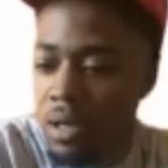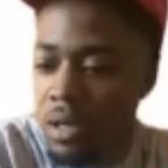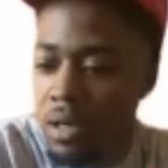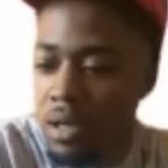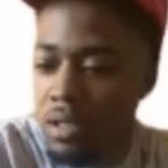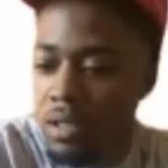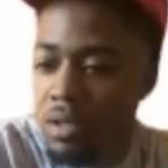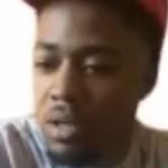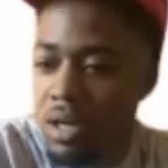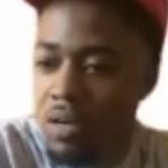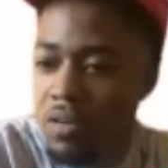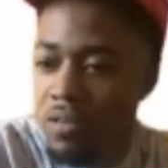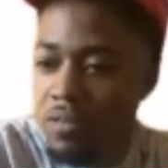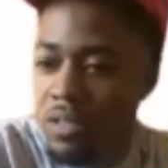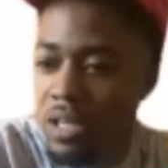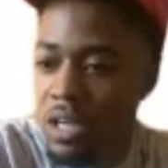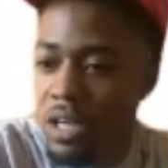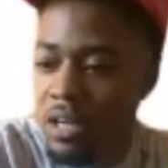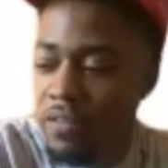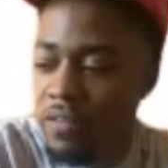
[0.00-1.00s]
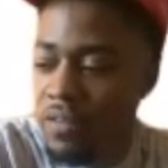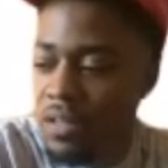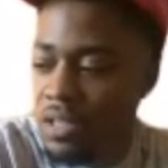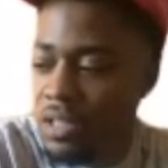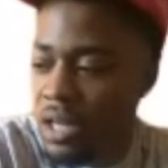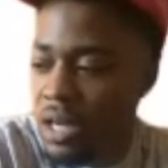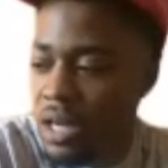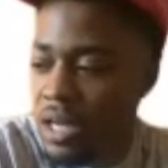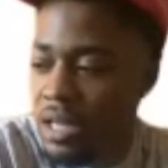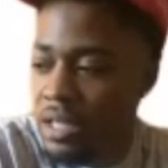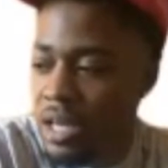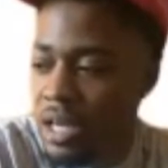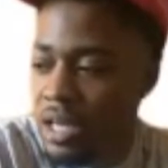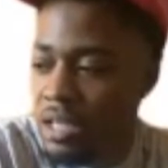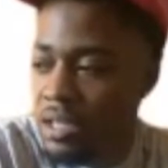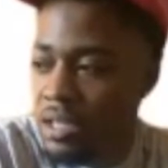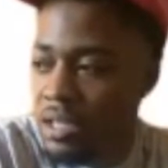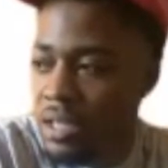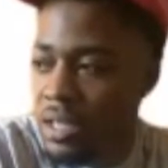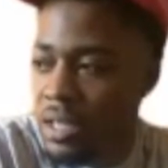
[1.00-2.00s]
So I would definitely say
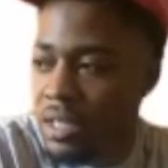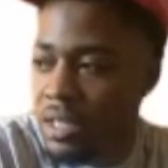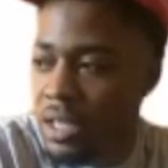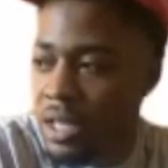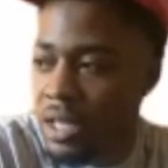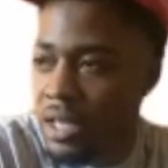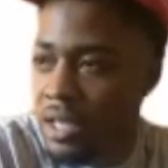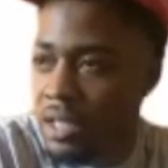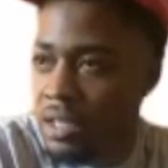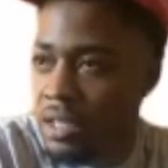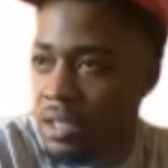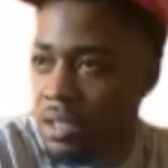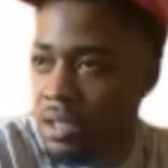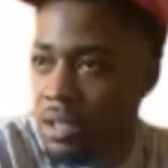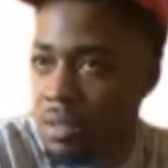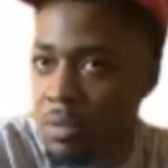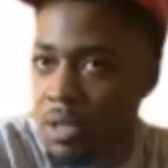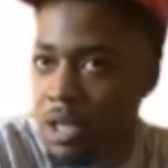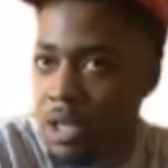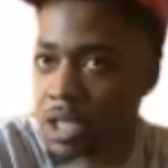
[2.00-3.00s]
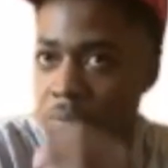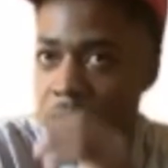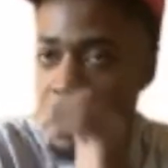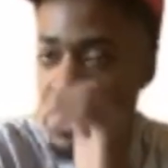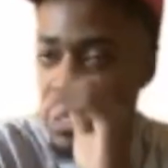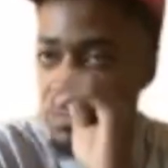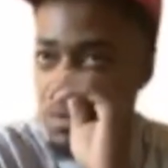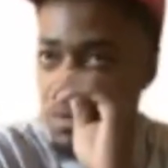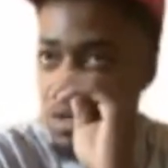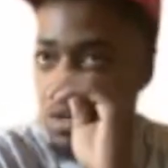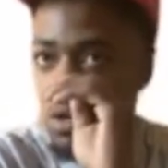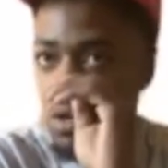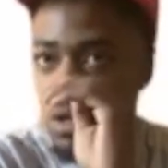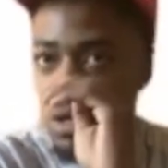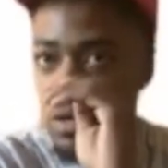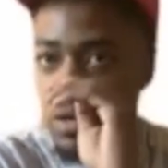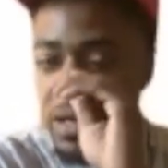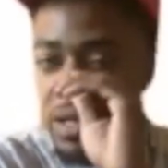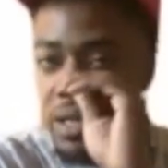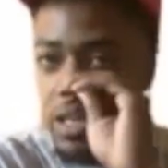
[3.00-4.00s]
that's like the biggest play in my heart
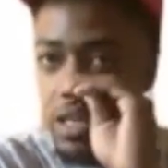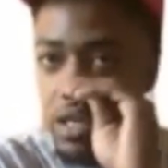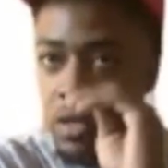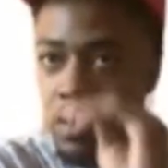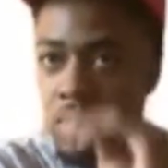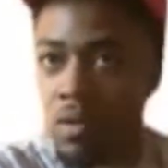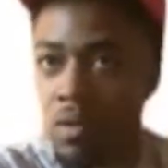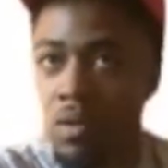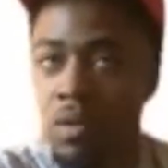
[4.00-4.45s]
right now.